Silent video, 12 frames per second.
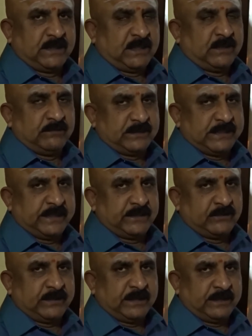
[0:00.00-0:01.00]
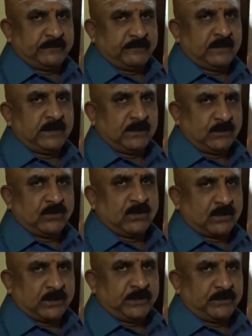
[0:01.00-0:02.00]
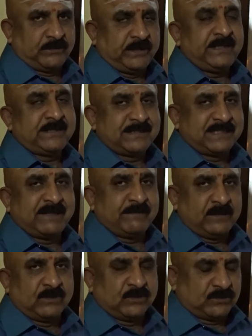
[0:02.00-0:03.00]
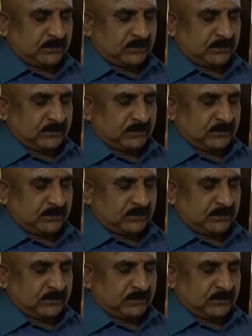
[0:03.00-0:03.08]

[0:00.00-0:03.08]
How is day-to-day life will go according to the seventh house.